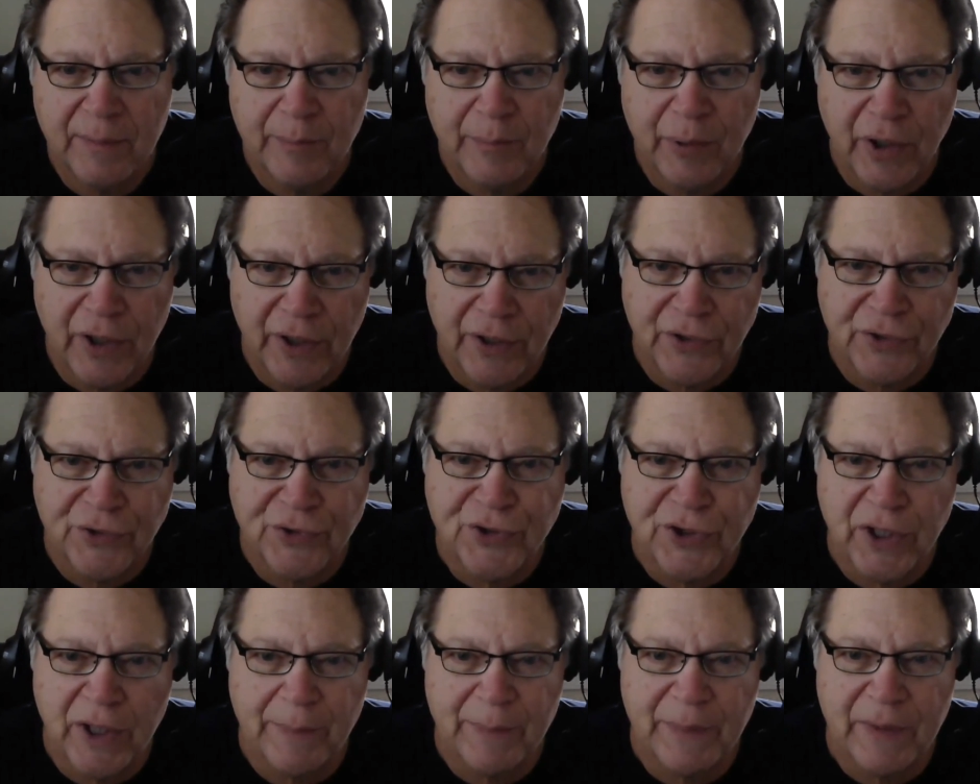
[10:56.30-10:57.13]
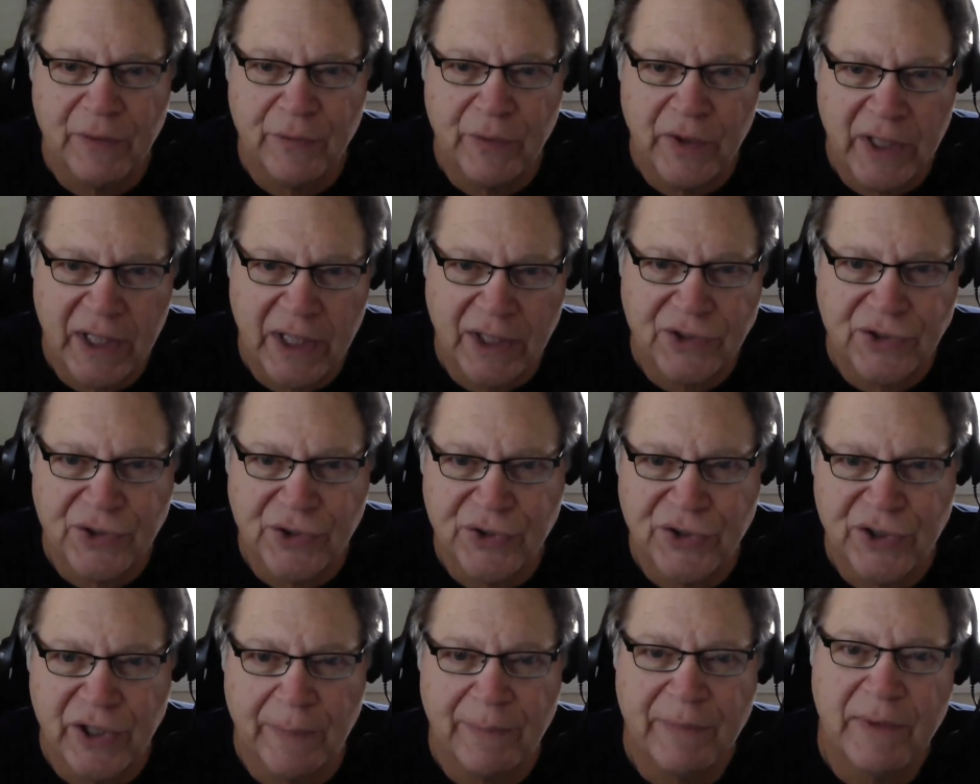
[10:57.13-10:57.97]
partnership and
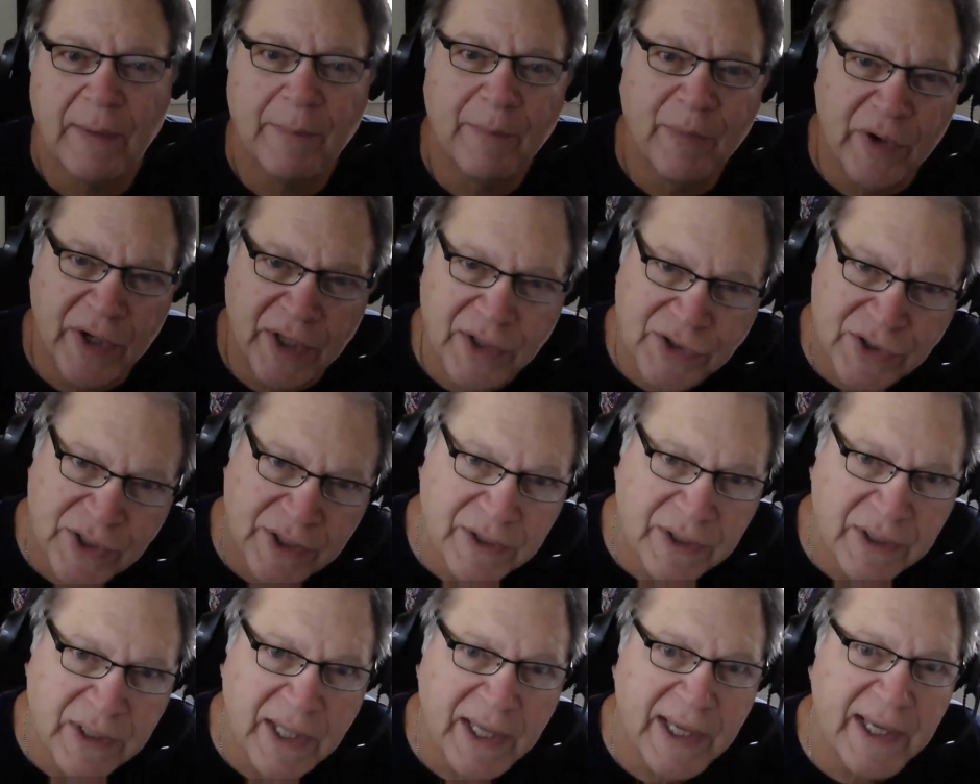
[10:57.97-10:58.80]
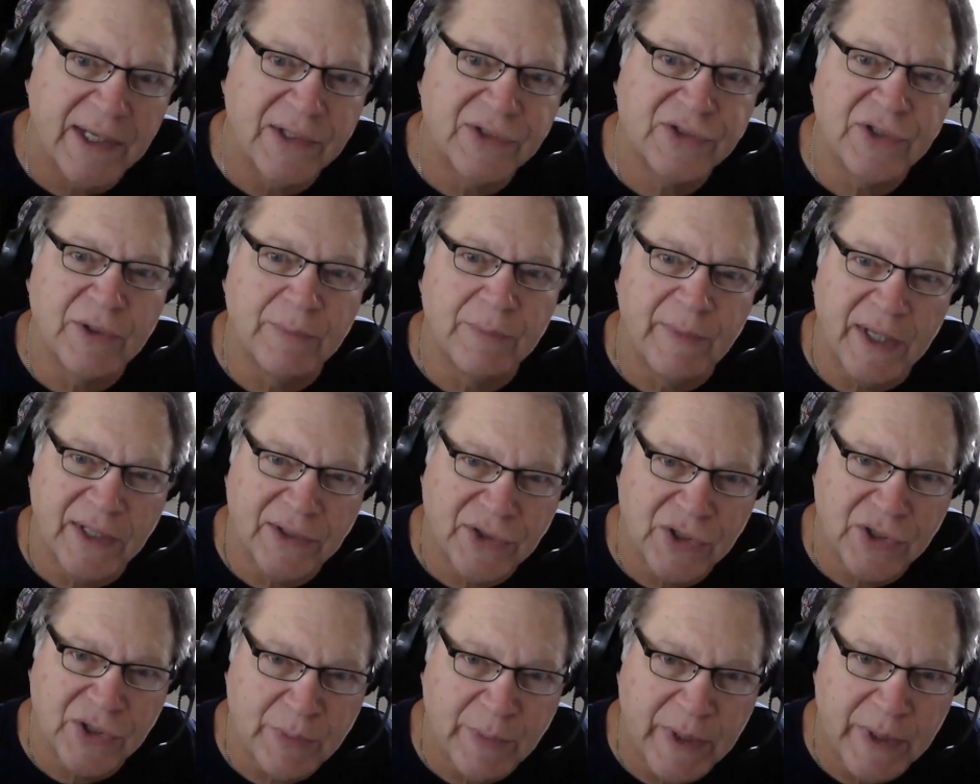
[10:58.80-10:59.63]
relationship that brings in clients and
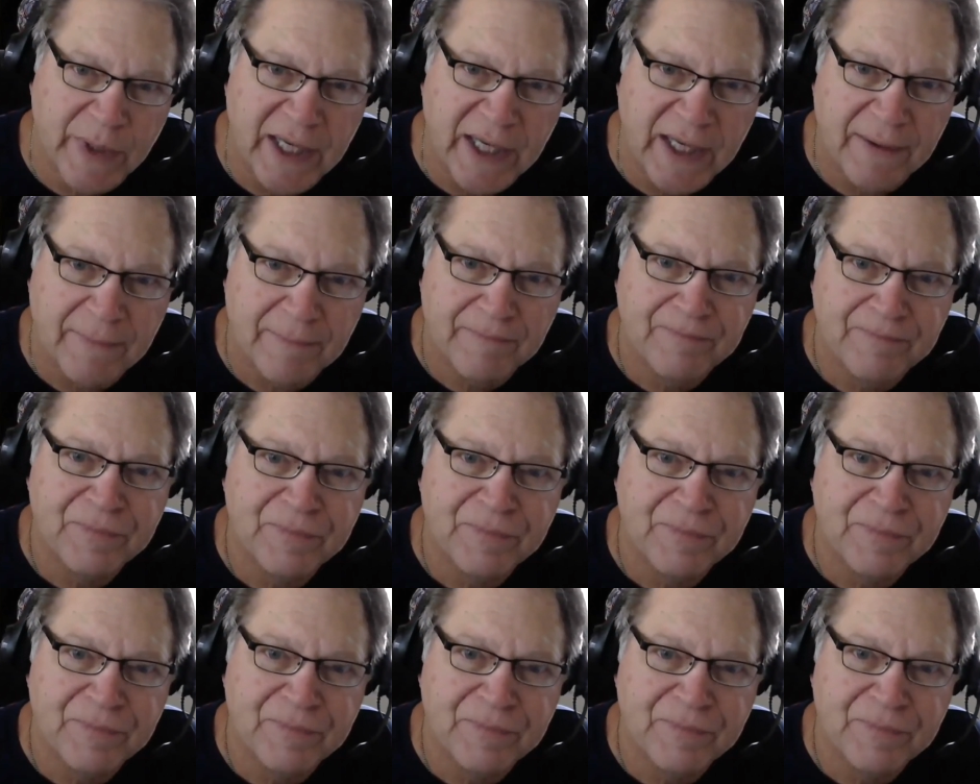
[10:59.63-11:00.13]
makes us money.